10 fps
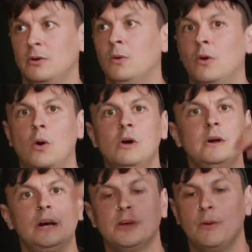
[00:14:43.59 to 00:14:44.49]
or
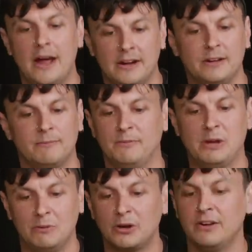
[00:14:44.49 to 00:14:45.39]
you know any of
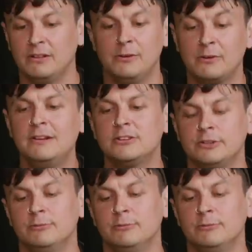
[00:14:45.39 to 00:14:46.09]
you know look at you could literally